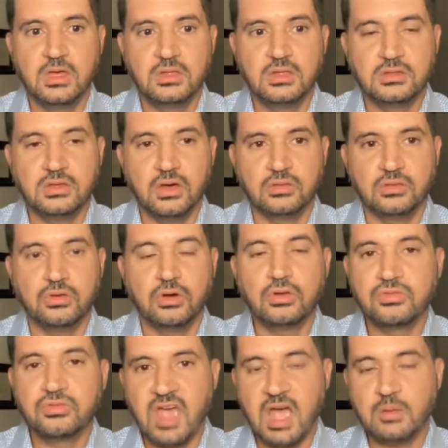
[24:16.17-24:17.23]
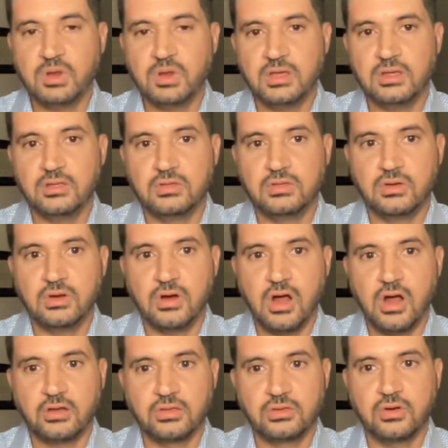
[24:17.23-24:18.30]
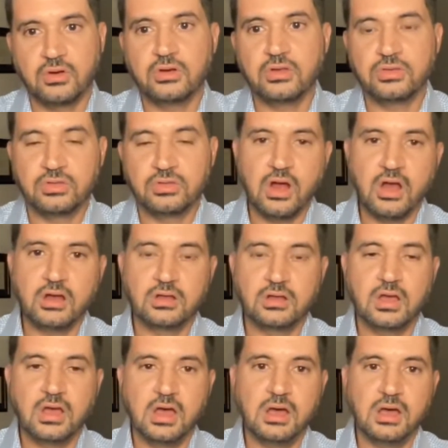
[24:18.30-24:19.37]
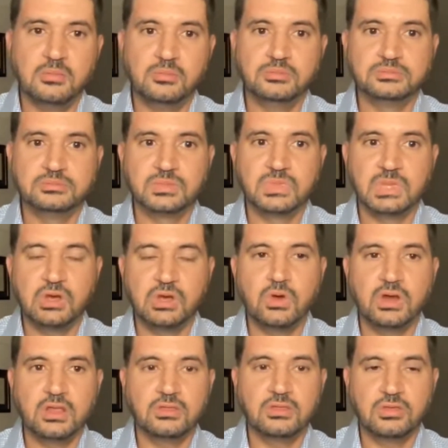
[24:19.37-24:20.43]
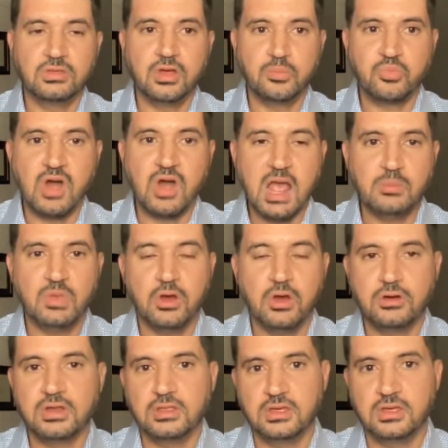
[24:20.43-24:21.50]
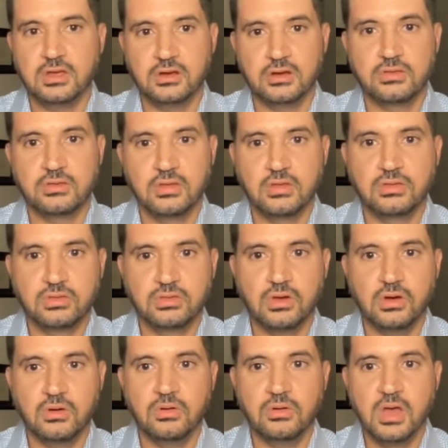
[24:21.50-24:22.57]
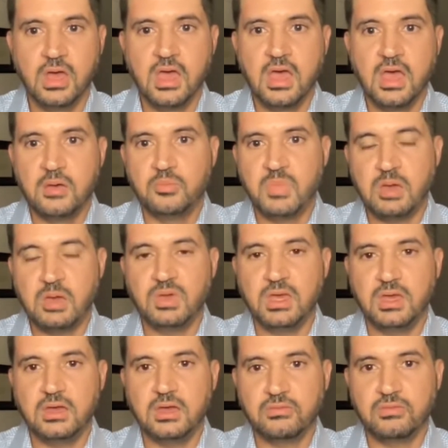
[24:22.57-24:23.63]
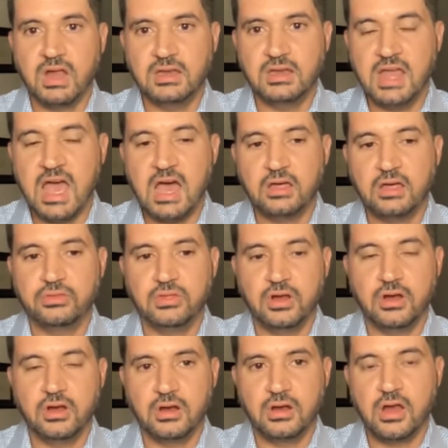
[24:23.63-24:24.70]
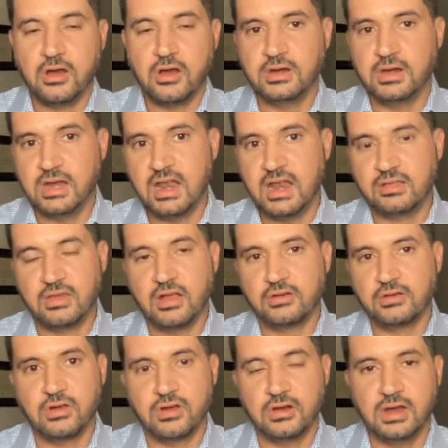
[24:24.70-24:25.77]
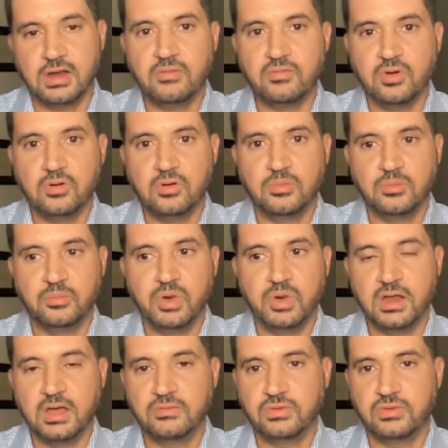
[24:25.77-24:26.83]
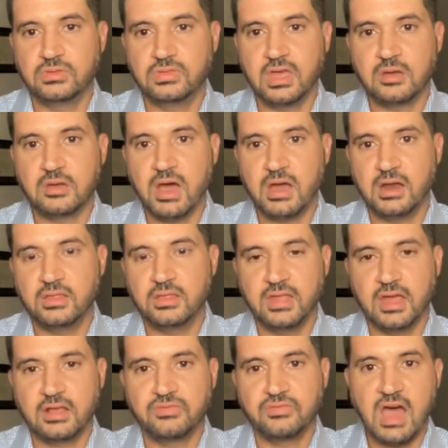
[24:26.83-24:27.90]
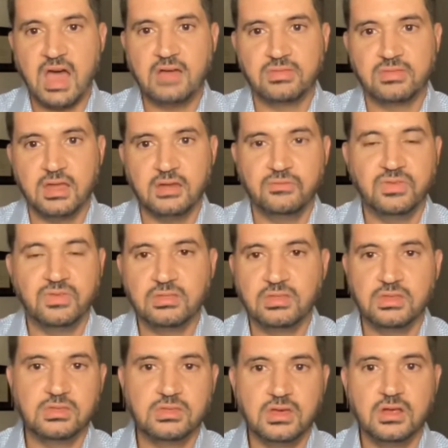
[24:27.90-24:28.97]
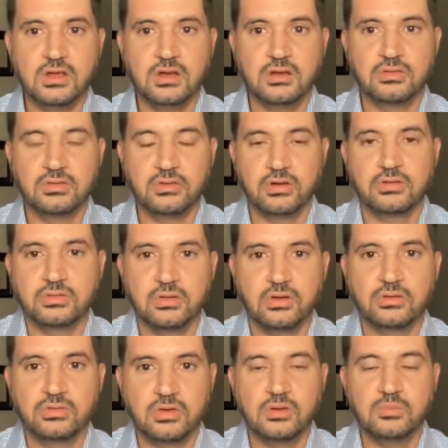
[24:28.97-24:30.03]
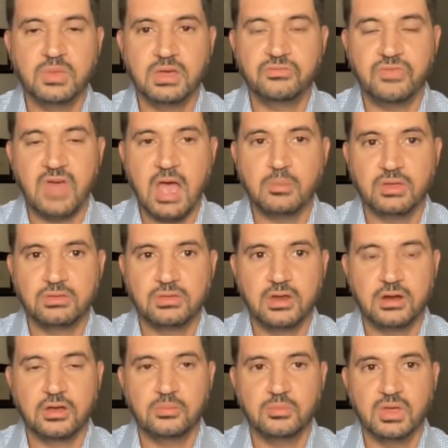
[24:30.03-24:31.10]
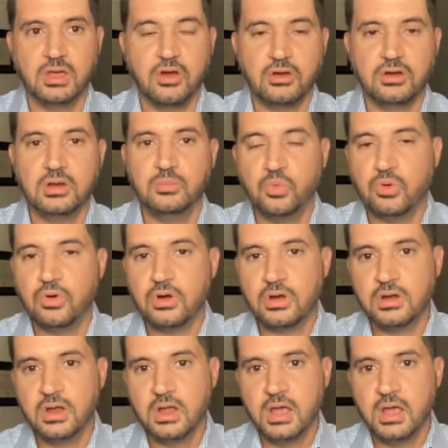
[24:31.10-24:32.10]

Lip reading: those families are going to start going into their prime earning years. So maybe right now they're earning at a certain level, but if you think about it, the next 5, 10, 15 years, there's going to be families that are going to be earning more.